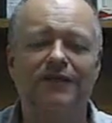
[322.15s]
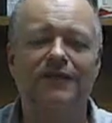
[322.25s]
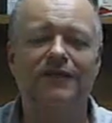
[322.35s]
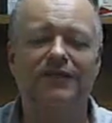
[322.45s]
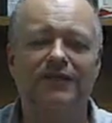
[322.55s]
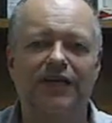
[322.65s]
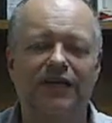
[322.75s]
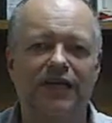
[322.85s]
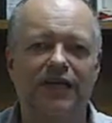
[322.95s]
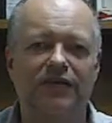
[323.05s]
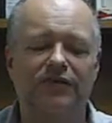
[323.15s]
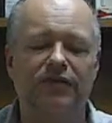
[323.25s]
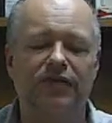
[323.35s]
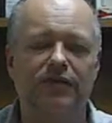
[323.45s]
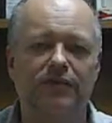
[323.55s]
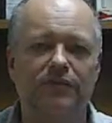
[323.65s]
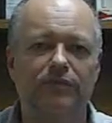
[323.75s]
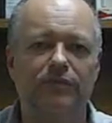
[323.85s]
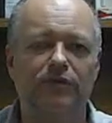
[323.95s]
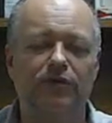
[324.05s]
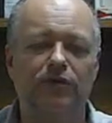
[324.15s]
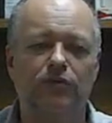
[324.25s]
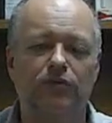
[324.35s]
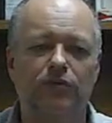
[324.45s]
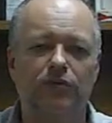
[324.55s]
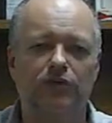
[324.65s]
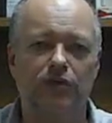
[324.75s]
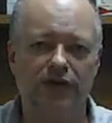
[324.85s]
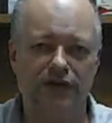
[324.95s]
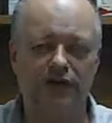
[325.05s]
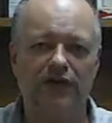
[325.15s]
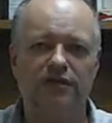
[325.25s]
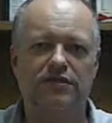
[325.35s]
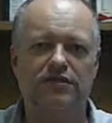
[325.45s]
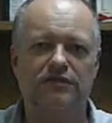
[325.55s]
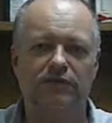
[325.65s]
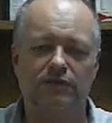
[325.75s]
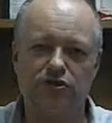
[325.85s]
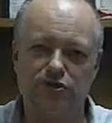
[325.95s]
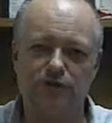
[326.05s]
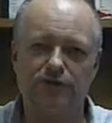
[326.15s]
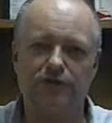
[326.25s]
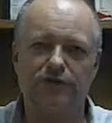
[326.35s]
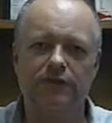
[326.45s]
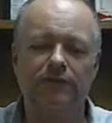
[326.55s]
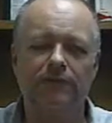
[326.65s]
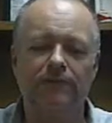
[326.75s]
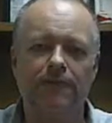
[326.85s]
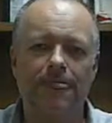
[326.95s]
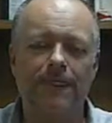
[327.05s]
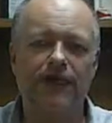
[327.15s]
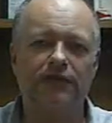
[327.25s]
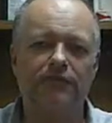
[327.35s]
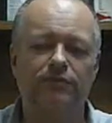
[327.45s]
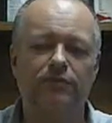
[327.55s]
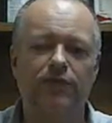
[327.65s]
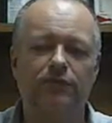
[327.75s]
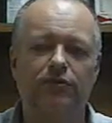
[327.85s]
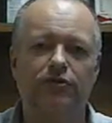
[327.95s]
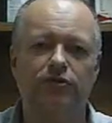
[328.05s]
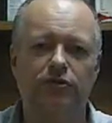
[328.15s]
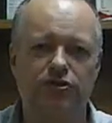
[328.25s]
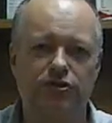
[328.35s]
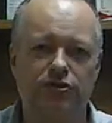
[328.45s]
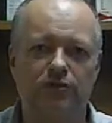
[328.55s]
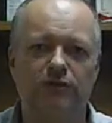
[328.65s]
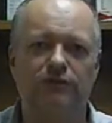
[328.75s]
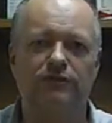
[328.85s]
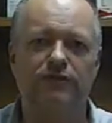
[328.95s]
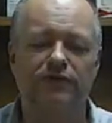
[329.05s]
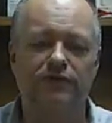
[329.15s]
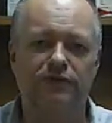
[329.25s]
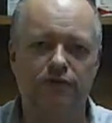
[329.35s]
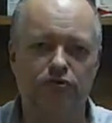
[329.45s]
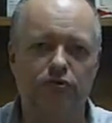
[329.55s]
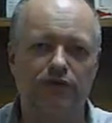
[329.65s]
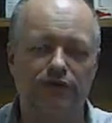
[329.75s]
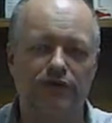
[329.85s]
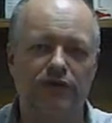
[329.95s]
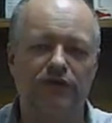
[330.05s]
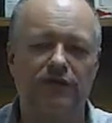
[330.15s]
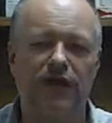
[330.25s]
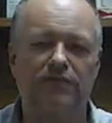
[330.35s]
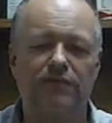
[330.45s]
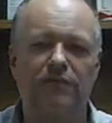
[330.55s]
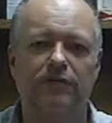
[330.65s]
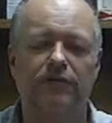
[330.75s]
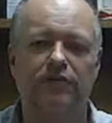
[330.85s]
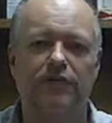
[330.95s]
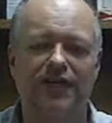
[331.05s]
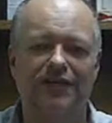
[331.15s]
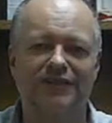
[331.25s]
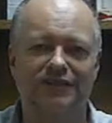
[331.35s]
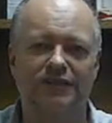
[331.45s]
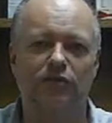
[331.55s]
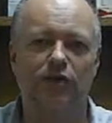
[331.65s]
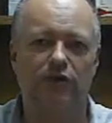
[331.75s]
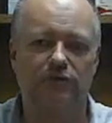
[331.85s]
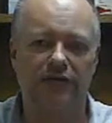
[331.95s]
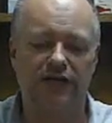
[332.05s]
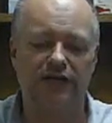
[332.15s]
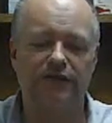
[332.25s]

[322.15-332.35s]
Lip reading: Is that again, when you look at things from the surface, you have to be able to discern the truth of it. You have to be able to test it, qualify it.